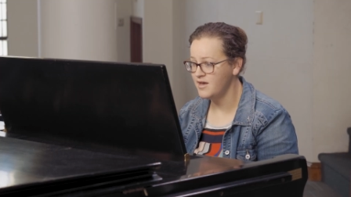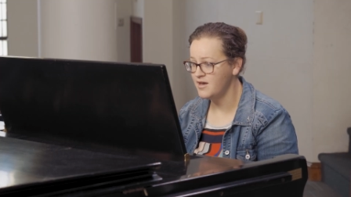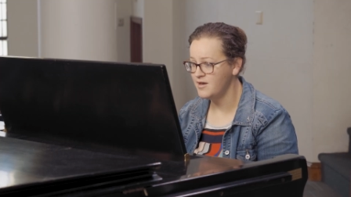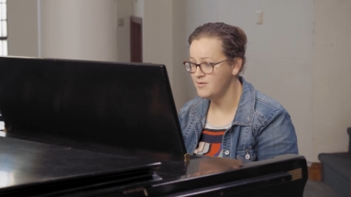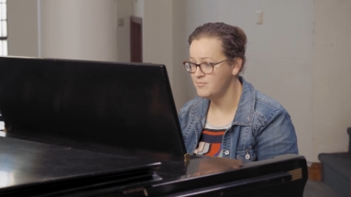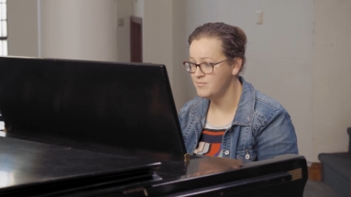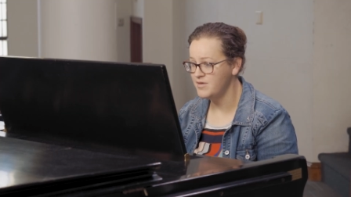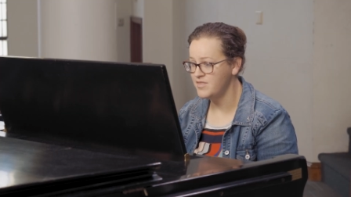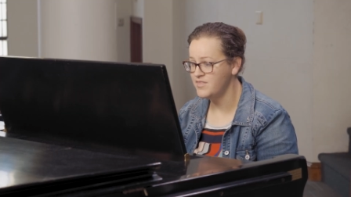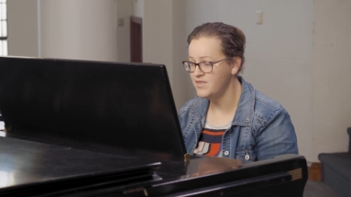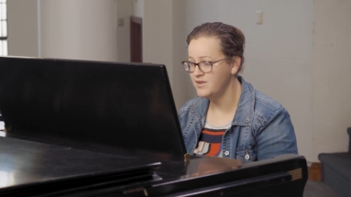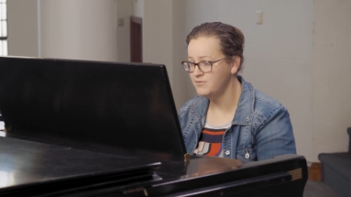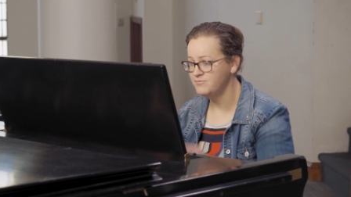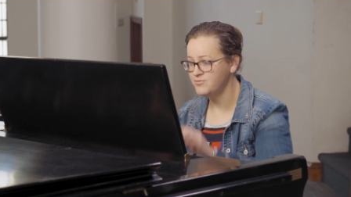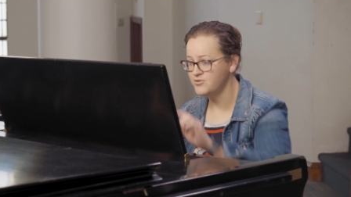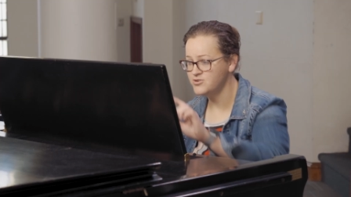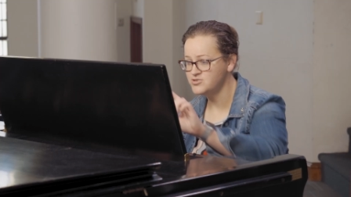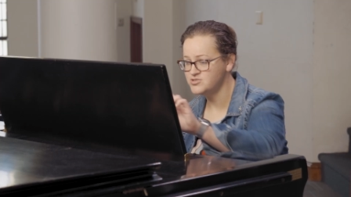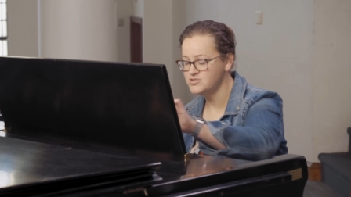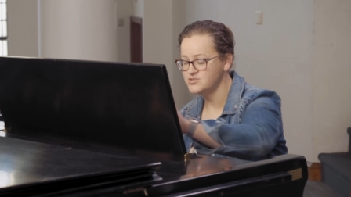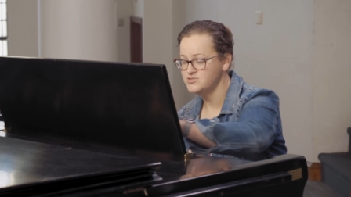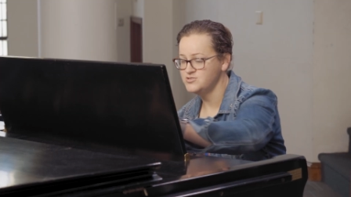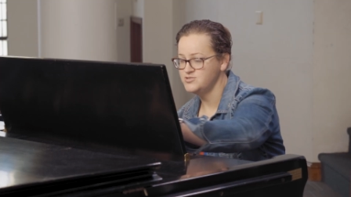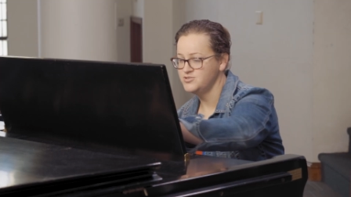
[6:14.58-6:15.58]
Um, and then
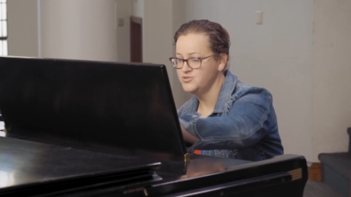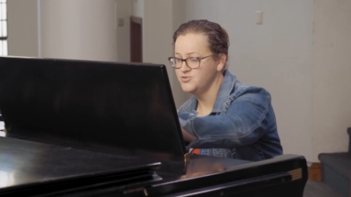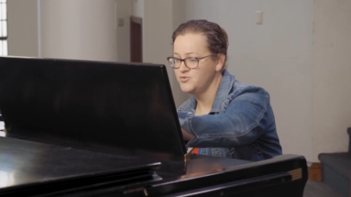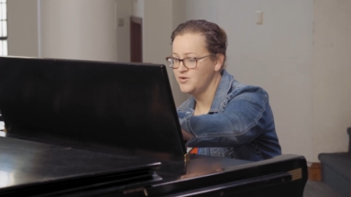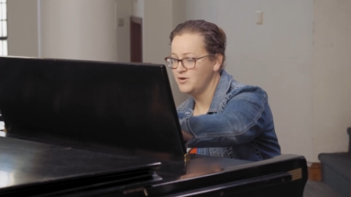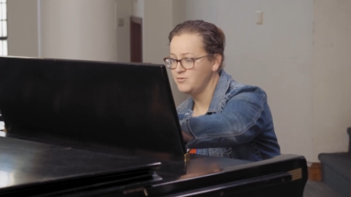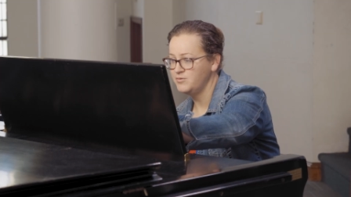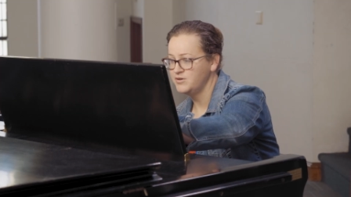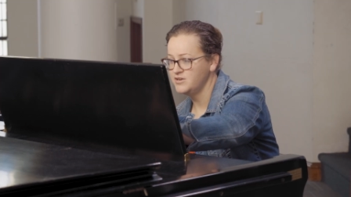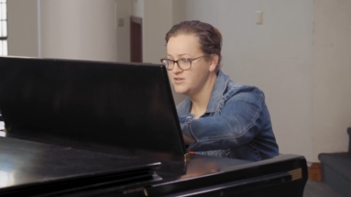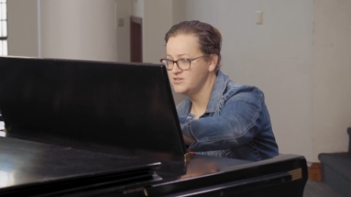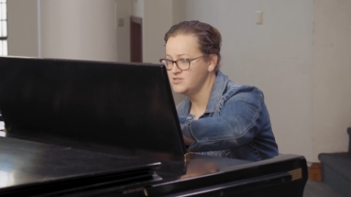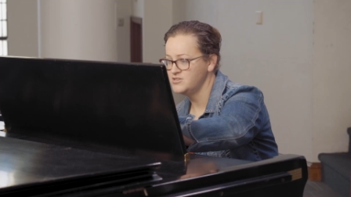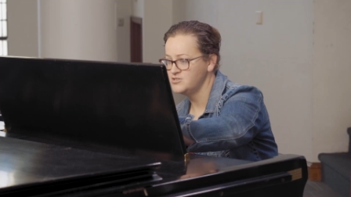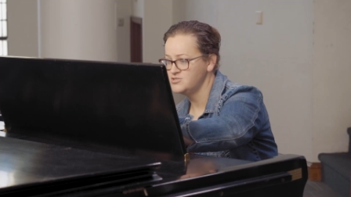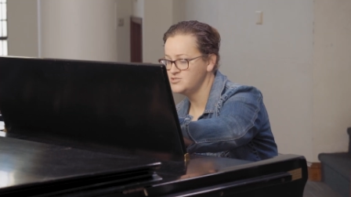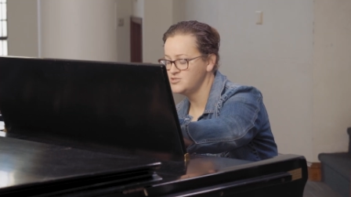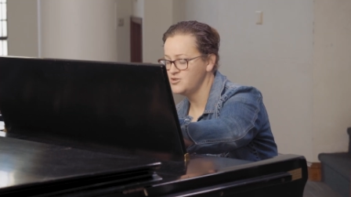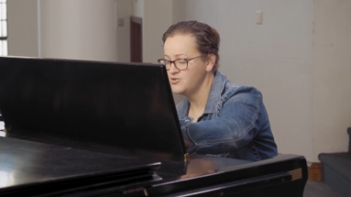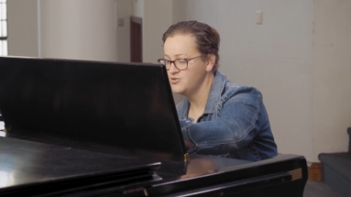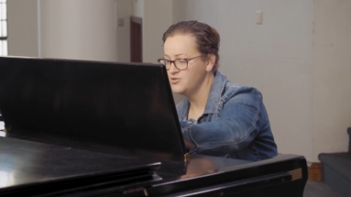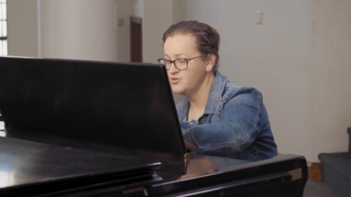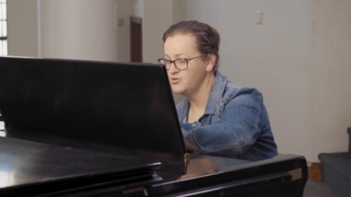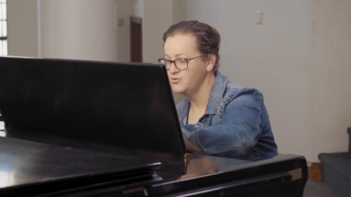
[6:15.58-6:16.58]
version two, I wanted to
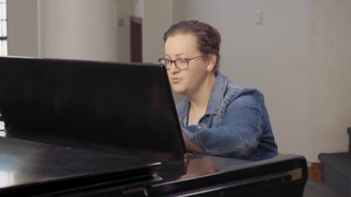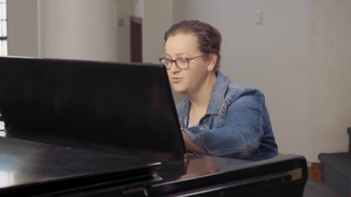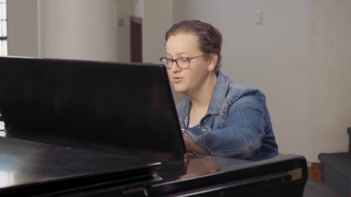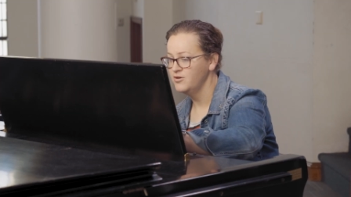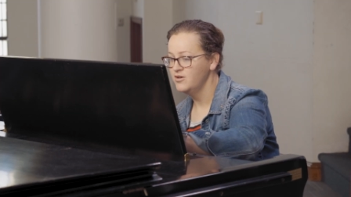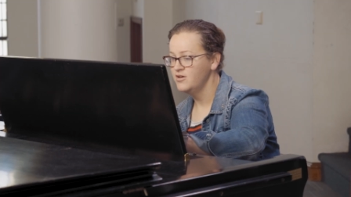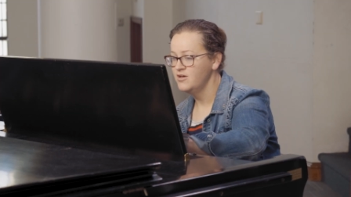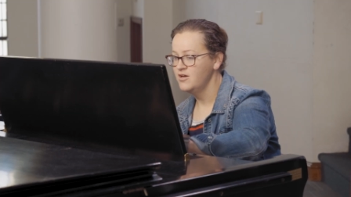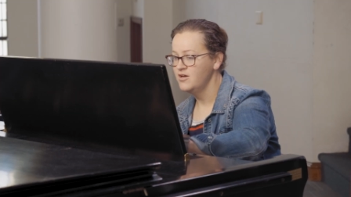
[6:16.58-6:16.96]
show you